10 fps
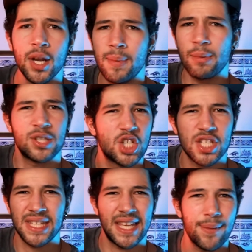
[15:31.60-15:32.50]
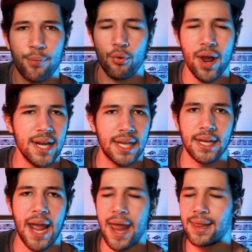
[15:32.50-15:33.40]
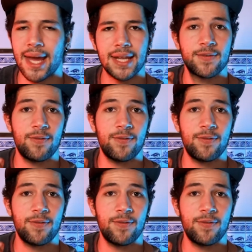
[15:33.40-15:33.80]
gonna be able to just keep running it, and that is